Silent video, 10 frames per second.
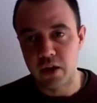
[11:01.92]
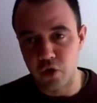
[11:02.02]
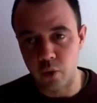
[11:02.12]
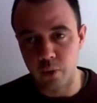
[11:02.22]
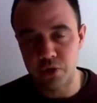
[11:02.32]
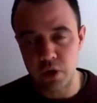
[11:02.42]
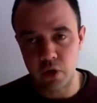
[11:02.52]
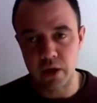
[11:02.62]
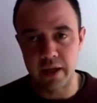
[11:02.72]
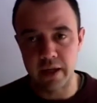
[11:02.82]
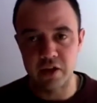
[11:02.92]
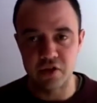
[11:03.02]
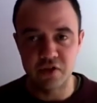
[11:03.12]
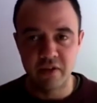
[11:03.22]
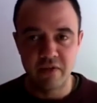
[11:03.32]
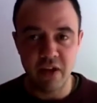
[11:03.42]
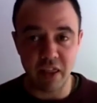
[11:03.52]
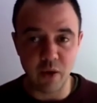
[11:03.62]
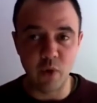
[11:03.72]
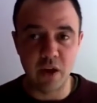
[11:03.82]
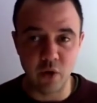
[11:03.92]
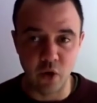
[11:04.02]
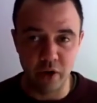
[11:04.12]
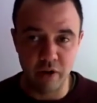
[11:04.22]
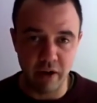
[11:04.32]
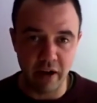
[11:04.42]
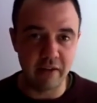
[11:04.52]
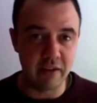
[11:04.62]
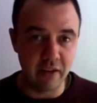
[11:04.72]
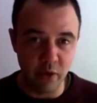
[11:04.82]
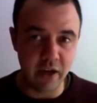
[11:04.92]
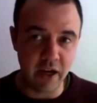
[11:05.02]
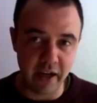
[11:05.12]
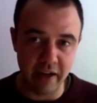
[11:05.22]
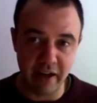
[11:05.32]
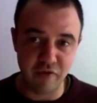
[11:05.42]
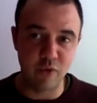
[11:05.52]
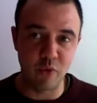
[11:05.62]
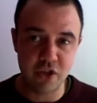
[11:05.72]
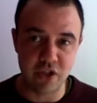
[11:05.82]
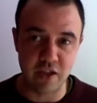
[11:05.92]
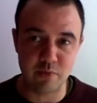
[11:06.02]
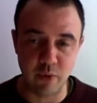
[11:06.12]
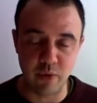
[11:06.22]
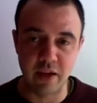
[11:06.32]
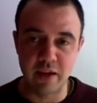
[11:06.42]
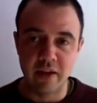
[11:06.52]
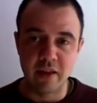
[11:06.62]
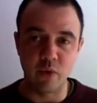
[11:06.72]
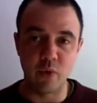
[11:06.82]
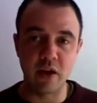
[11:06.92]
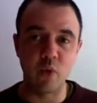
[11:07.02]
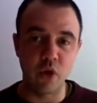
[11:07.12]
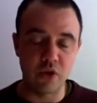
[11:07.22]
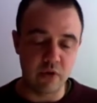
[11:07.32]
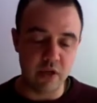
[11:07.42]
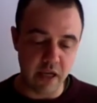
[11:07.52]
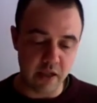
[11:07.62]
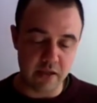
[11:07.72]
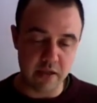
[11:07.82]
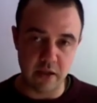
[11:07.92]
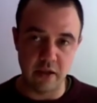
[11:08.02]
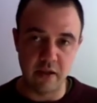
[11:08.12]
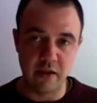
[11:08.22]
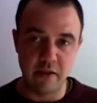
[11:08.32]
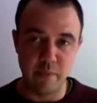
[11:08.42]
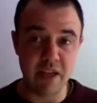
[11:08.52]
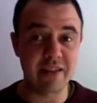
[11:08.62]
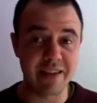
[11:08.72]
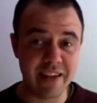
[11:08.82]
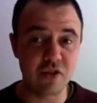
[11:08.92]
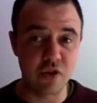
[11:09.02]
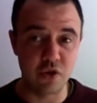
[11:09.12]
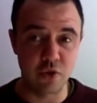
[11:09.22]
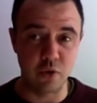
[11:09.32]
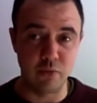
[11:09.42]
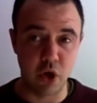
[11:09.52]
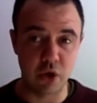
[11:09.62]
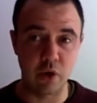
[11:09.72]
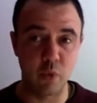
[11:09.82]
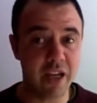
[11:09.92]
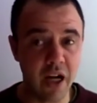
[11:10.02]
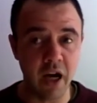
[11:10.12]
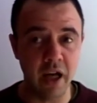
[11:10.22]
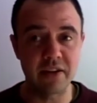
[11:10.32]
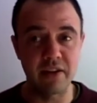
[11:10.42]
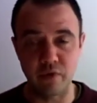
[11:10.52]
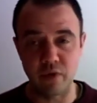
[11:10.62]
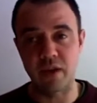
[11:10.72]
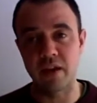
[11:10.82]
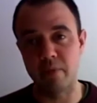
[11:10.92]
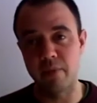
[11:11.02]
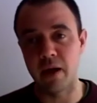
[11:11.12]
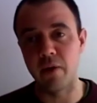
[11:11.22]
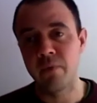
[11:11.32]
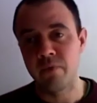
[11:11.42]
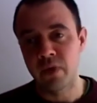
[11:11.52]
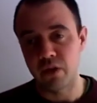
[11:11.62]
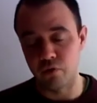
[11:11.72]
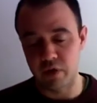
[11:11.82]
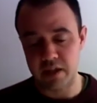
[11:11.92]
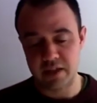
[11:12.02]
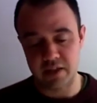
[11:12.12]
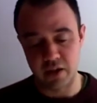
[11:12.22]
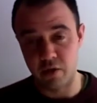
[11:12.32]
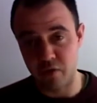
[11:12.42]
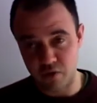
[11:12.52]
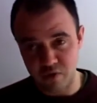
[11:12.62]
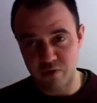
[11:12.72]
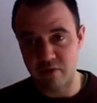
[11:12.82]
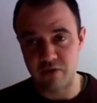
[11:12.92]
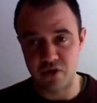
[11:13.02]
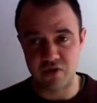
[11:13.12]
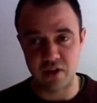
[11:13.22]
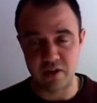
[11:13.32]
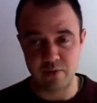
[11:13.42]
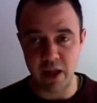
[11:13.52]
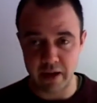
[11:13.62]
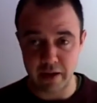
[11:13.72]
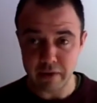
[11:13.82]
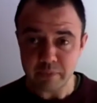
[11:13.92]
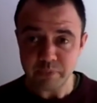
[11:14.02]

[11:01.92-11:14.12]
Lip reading: normal to look like, because I think we can all agree, you and I and everyone watching this probably, that we don't want to return to the business as usual model. We can't if we think about the risks that you've just explained.